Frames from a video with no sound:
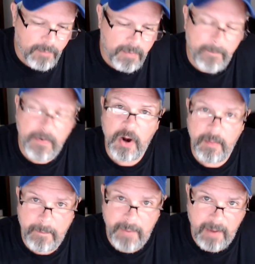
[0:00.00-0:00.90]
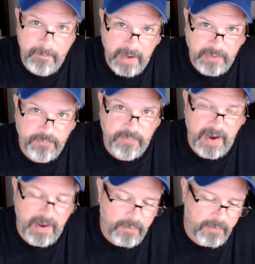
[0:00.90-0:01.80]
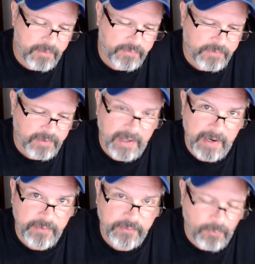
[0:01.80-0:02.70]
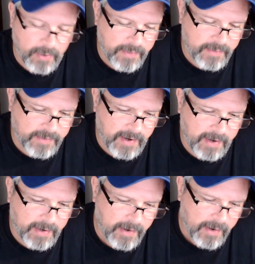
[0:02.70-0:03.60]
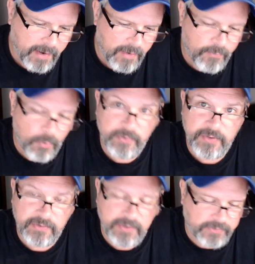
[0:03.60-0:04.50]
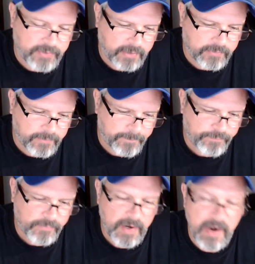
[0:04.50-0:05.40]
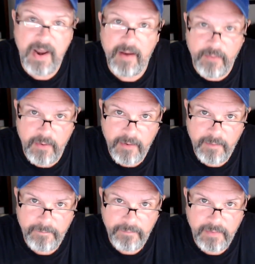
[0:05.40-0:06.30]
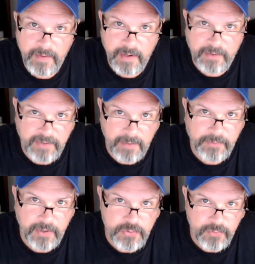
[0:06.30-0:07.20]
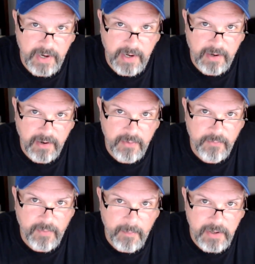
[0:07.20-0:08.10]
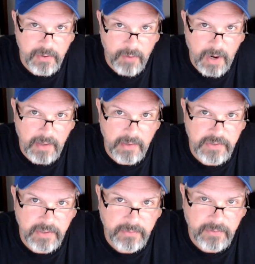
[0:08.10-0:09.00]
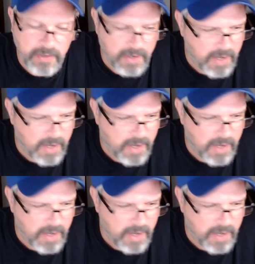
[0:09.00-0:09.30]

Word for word: Erma, Erma Bombeck's father. This is the lightest one of the day. 466. Never accept a drink from a urologist.